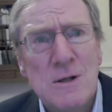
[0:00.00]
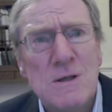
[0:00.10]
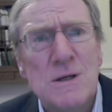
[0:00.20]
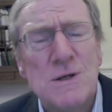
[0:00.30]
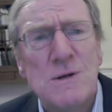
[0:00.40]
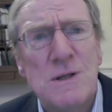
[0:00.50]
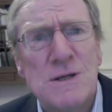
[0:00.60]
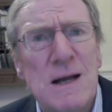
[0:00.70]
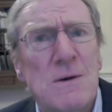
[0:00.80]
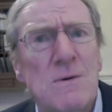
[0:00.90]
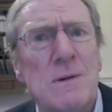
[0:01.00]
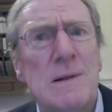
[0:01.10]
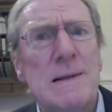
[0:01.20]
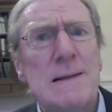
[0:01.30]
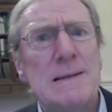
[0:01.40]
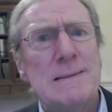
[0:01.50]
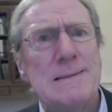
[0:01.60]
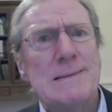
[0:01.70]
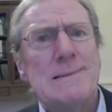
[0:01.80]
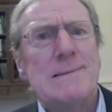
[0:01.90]
hostage to the general
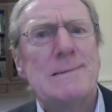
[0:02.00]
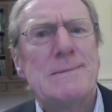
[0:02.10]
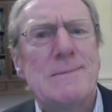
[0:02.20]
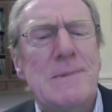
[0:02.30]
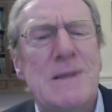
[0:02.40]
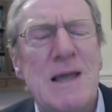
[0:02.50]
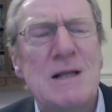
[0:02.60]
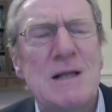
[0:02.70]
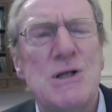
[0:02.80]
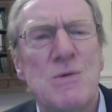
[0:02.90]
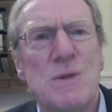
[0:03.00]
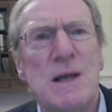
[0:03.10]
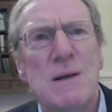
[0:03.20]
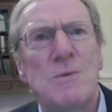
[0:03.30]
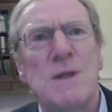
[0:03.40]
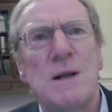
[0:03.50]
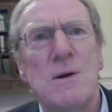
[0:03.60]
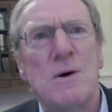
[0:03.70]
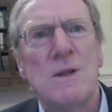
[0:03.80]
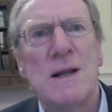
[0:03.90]
tensions within
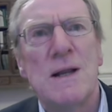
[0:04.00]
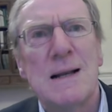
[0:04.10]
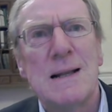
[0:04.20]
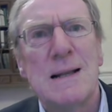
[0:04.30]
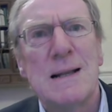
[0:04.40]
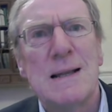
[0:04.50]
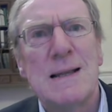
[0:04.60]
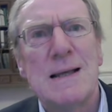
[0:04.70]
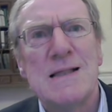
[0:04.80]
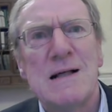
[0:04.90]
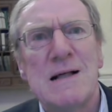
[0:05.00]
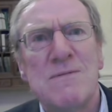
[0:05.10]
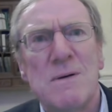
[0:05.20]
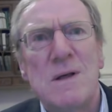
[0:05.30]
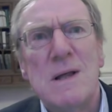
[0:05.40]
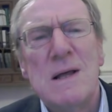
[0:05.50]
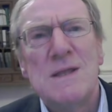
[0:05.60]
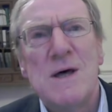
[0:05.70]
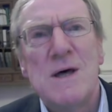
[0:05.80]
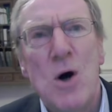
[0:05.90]
Northern Ireland itself. So
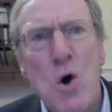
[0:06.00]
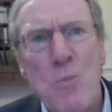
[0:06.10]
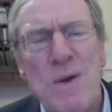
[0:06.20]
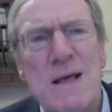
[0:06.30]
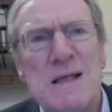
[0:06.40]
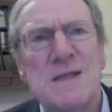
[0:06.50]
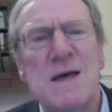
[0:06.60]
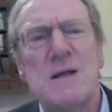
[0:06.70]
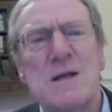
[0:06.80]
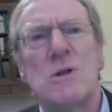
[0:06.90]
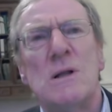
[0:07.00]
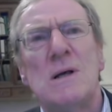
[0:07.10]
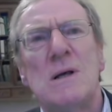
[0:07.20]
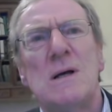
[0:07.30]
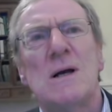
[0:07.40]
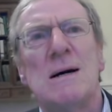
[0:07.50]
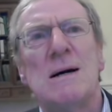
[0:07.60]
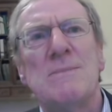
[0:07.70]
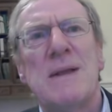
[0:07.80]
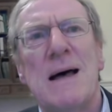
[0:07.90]
the hope is that things will
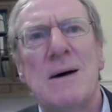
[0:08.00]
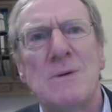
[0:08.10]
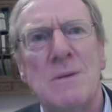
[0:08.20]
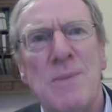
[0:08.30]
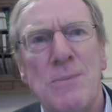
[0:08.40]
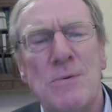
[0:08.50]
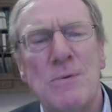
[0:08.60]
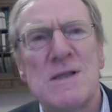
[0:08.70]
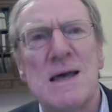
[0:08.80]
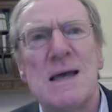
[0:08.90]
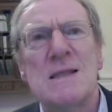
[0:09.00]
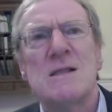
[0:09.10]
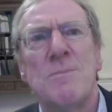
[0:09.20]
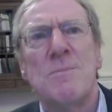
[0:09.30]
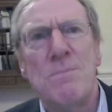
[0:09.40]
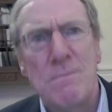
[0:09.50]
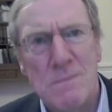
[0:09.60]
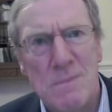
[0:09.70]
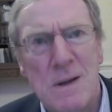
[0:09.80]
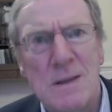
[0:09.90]
calm down and people will say this is
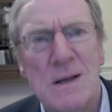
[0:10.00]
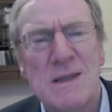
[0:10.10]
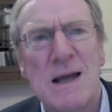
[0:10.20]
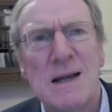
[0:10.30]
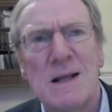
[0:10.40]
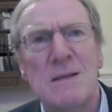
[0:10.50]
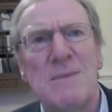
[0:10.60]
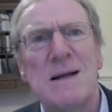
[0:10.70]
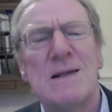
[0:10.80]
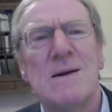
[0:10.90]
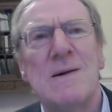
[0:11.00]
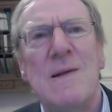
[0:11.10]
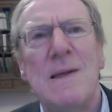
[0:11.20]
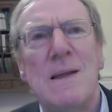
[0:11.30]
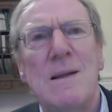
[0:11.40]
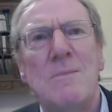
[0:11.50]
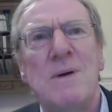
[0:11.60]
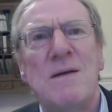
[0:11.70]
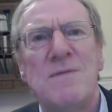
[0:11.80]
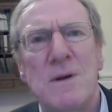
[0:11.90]
a technical matter. But
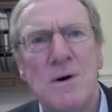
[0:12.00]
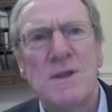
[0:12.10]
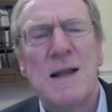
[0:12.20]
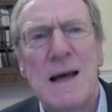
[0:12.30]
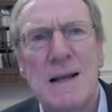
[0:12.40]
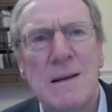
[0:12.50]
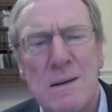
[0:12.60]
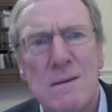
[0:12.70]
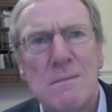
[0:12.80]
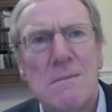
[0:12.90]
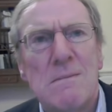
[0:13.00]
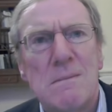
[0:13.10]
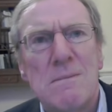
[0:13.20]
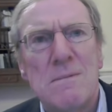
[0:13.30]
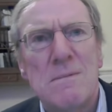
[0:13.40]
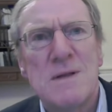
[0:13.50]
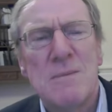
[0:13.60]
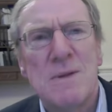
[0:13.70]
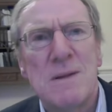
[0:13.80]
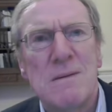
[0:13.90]
if the Northern Ireland
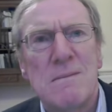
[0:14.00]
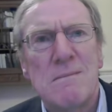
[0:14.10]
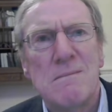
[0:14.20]
settlement